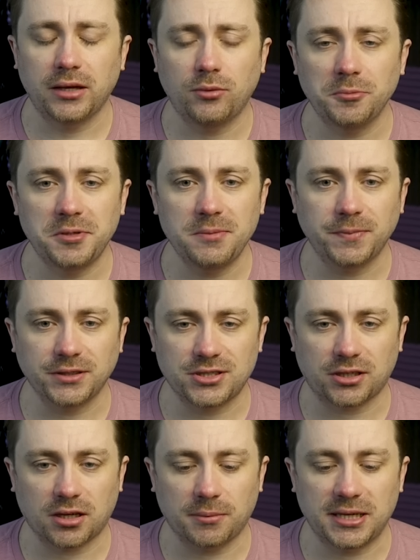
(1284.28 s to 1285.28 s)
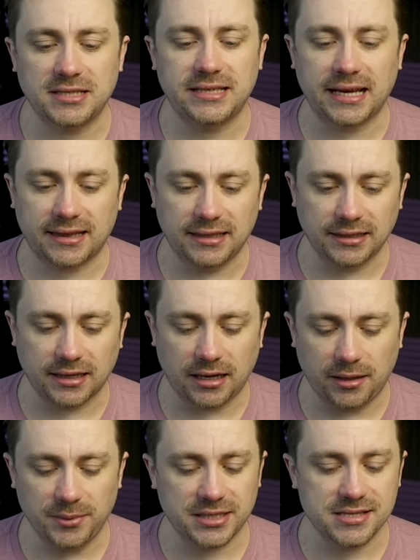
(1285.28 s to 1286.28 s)
Like, when people talk about Death in the
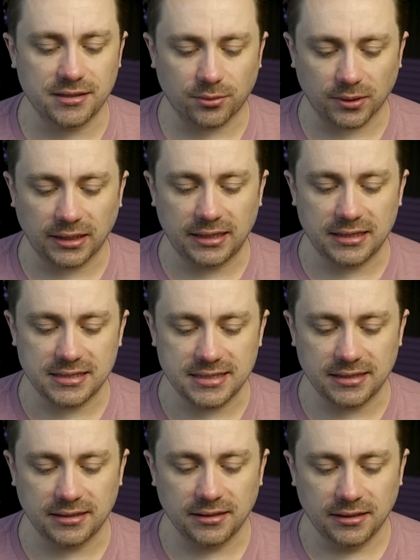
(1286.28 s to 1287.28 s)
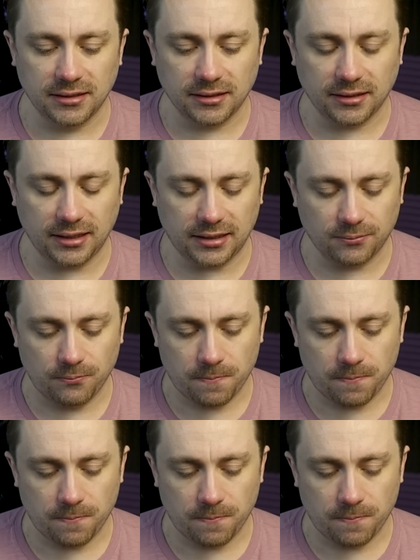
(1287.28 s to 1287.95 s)
comics and they relate it to like